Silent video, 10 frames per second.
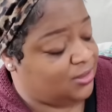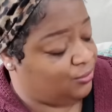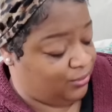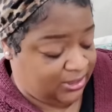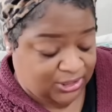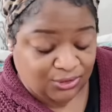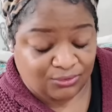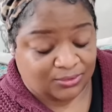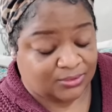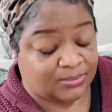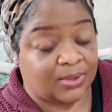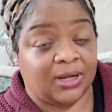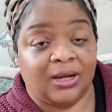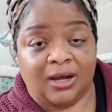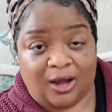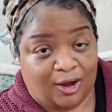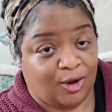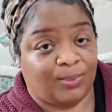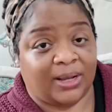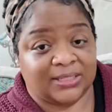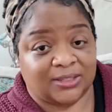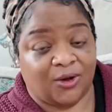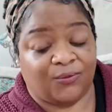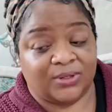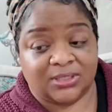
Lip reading: restroom on my sofa.